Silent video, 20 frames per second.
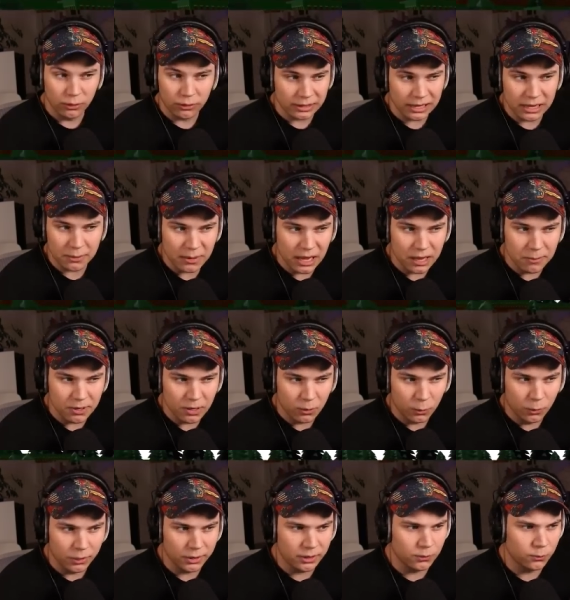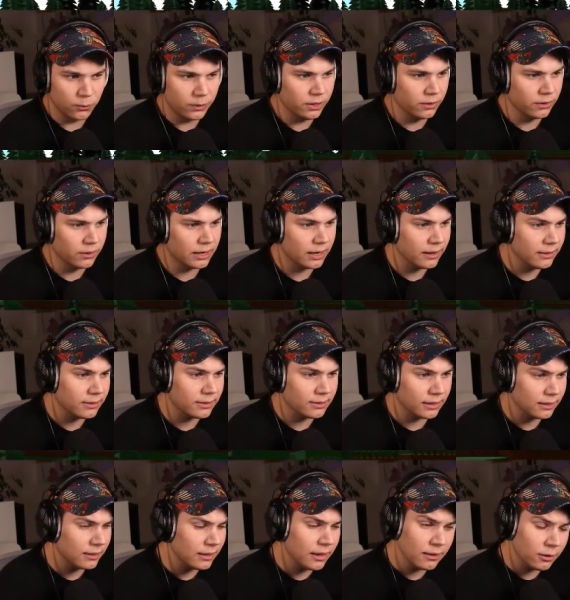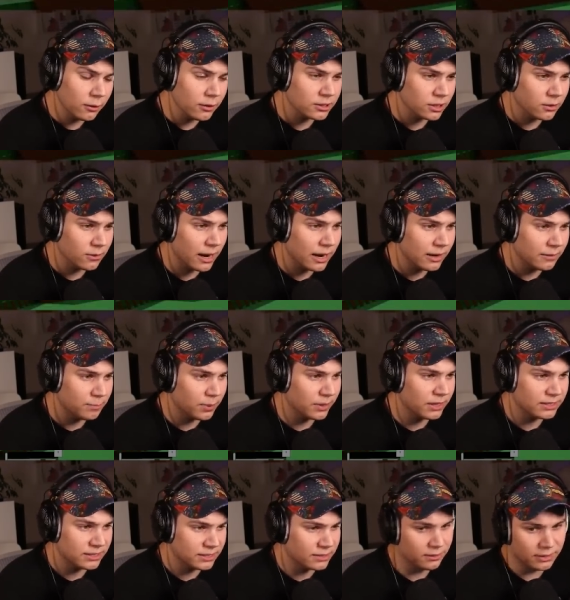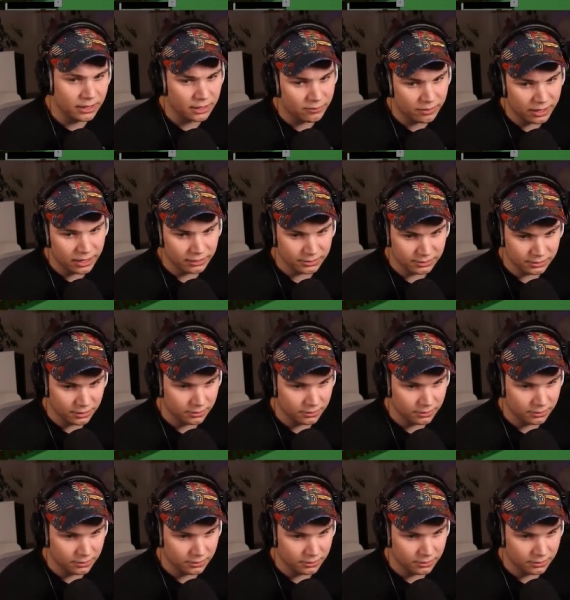look like maybe a wooden wheel. And I it looks all right, but it's still not great.